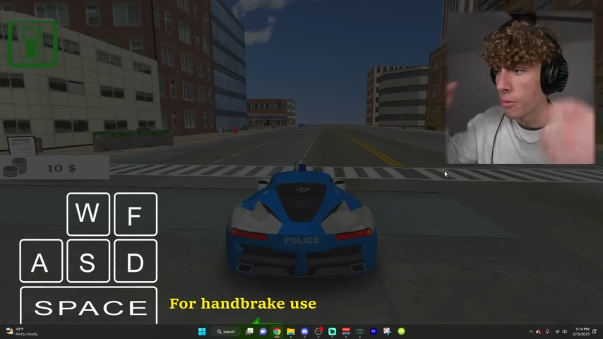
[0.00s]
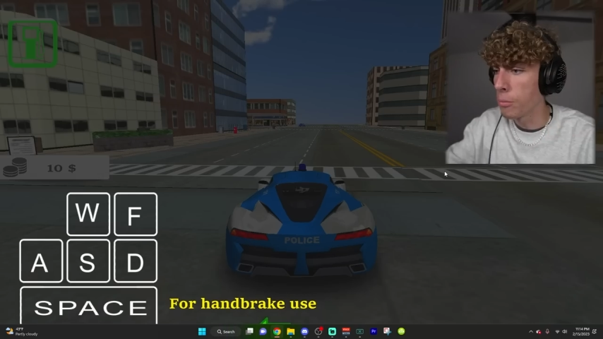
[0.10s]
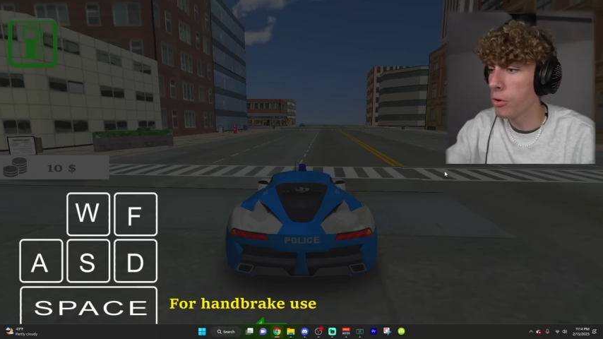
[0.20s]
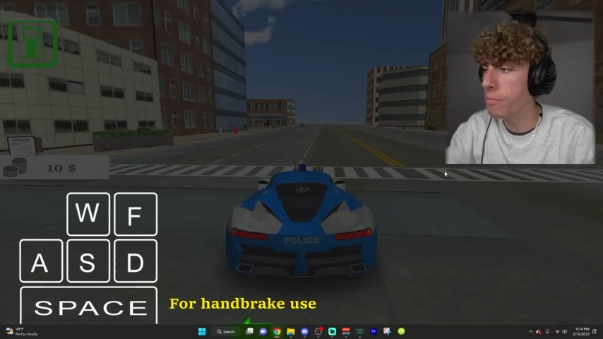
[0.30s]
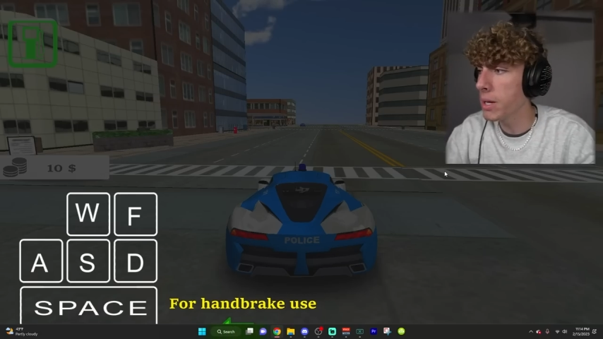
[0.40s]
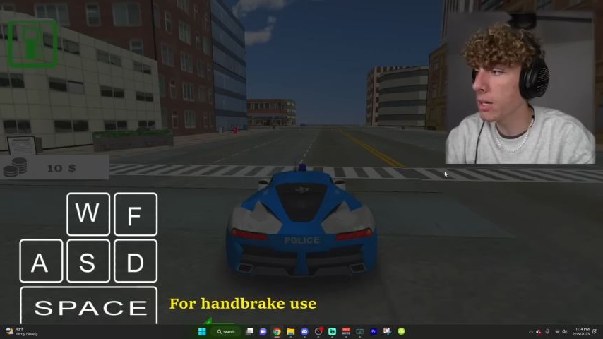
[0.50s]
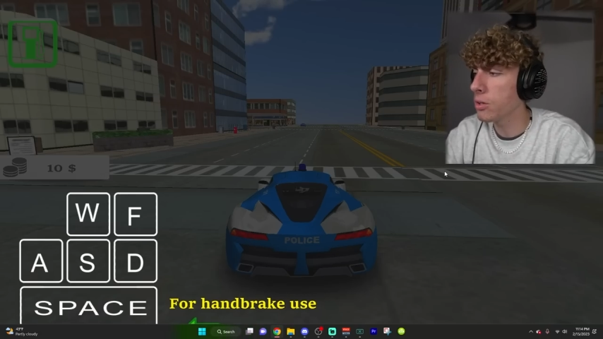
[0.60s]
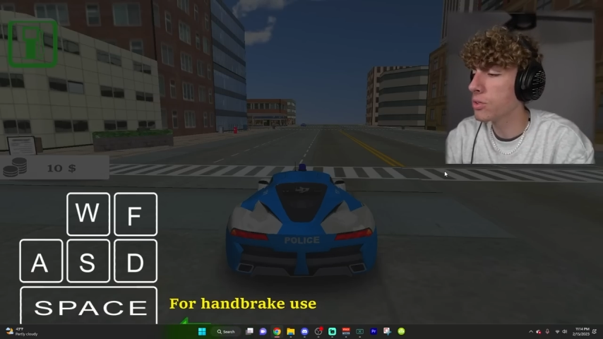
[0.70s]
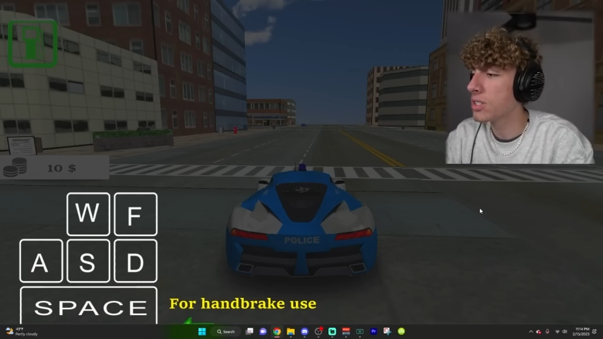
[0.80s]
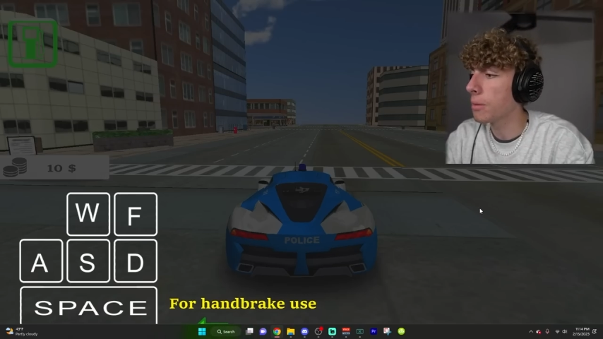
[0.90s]
For movement,
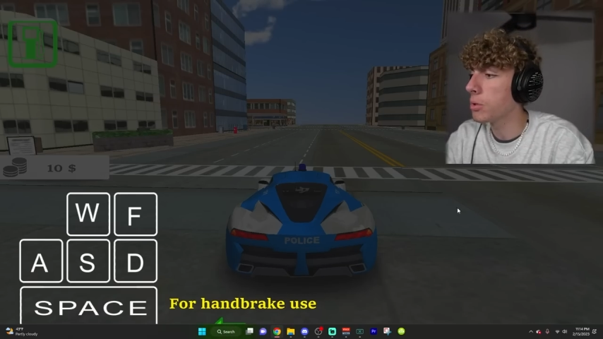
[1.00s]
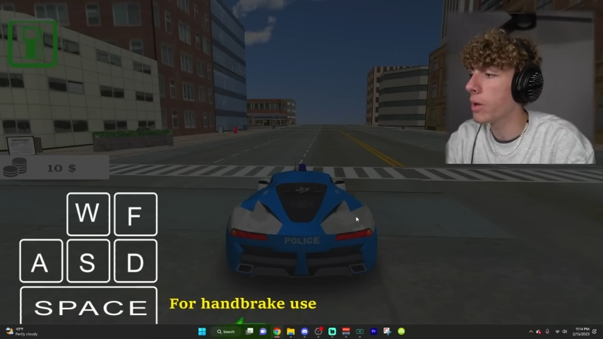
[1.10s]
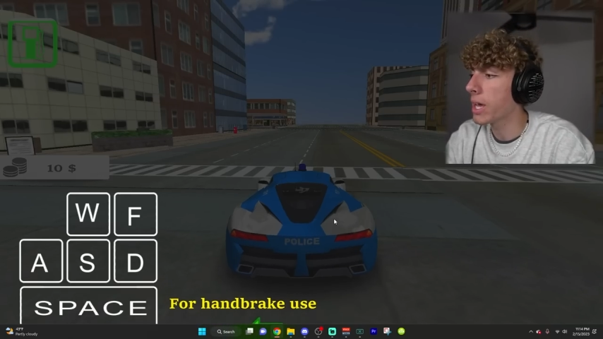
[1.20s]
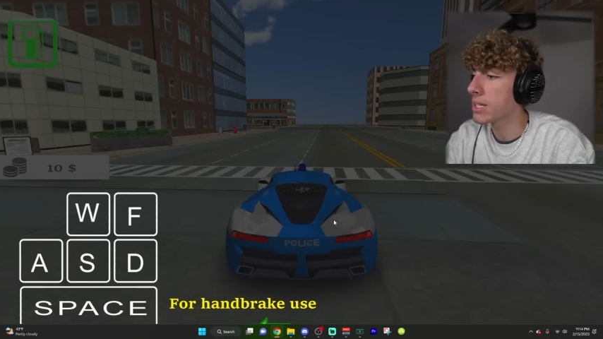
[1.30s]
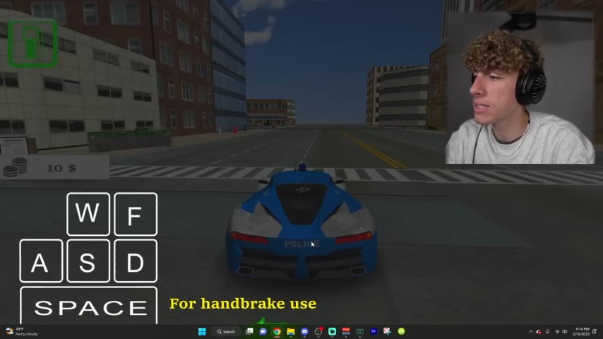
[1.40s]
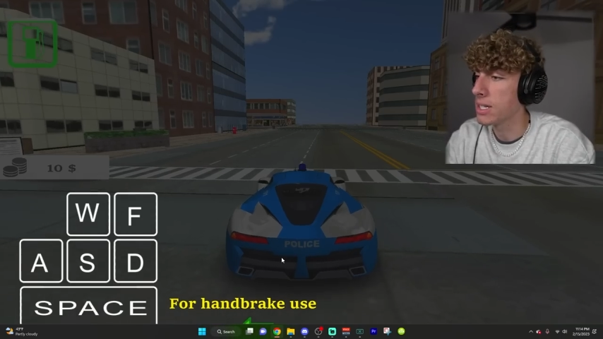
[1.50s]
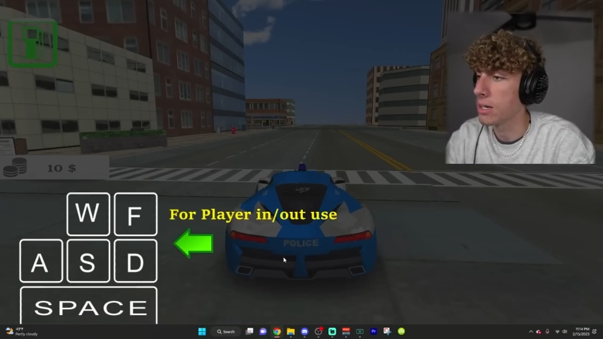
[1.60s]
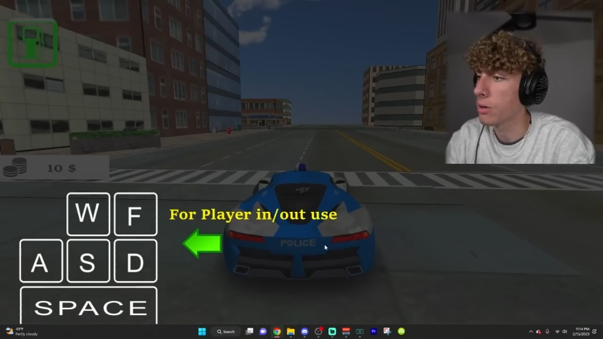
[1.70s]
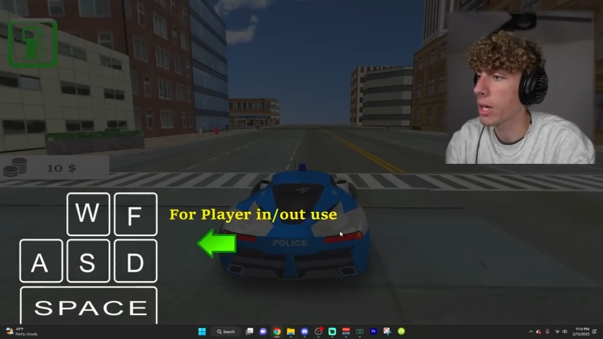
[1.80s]
use WASD.